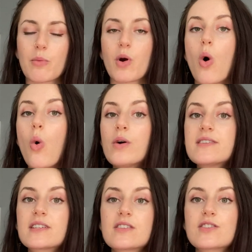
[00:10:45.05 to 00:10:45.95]
And we're
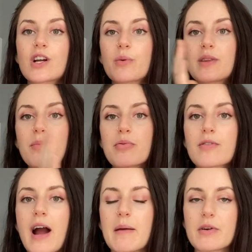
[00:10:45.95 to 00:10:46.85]
always gonna start with the
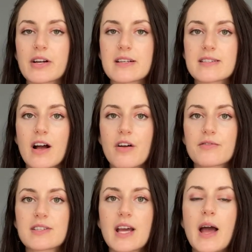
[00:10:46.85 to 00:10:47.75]
primary
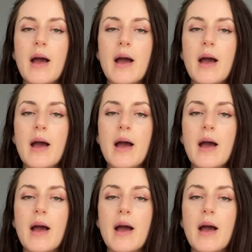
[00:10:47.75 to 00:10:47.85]
selves